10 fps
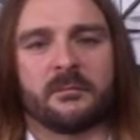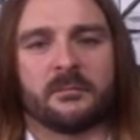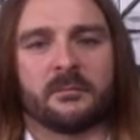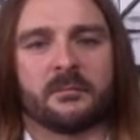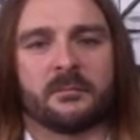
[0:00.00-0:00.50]

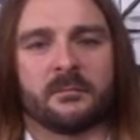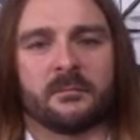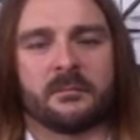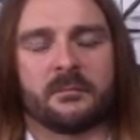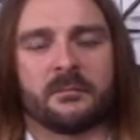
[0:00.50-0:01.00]

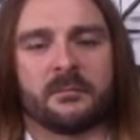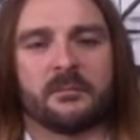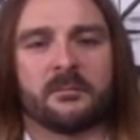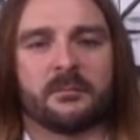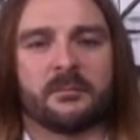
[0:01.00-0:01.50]

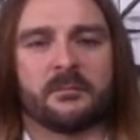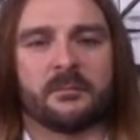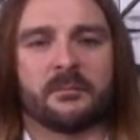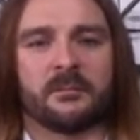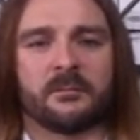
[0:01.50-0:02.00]

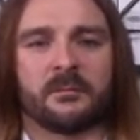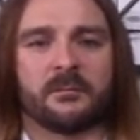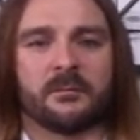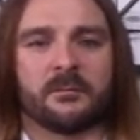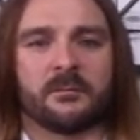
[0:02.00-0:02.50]

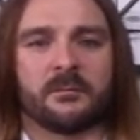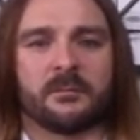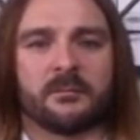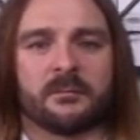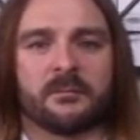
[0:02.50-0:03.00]

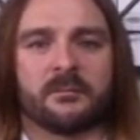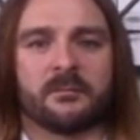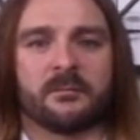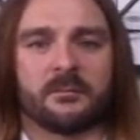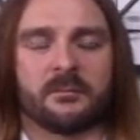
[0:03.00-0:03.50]

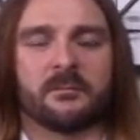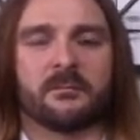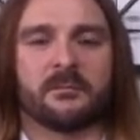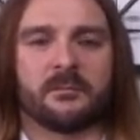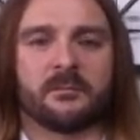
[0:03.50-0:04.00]

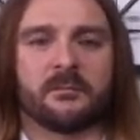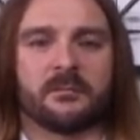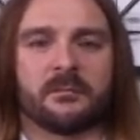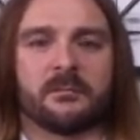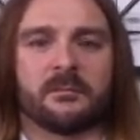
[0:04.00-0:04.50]

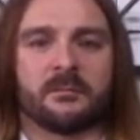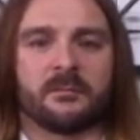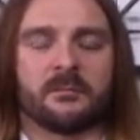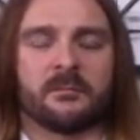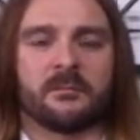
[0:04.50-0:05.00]

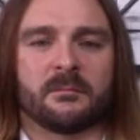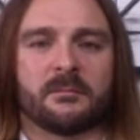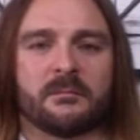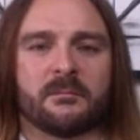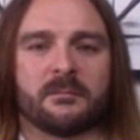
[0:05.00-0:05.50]

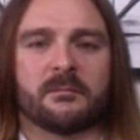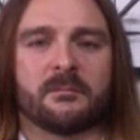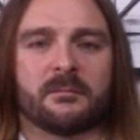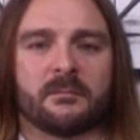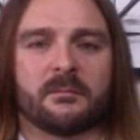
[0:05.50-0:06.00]

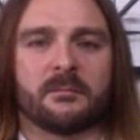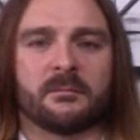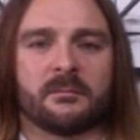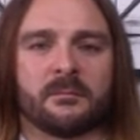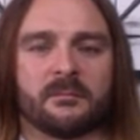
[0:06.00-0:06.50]

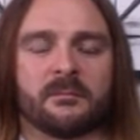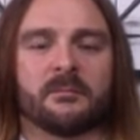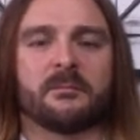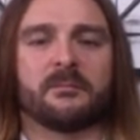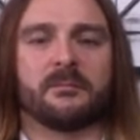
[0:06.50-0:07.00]

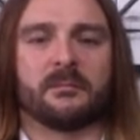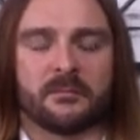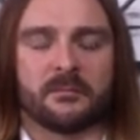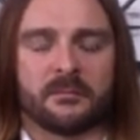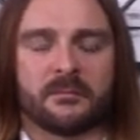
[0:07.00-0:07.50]

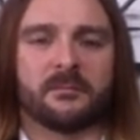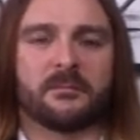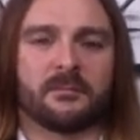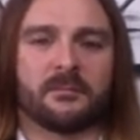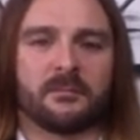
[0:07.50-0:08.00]
This person isn't speaking.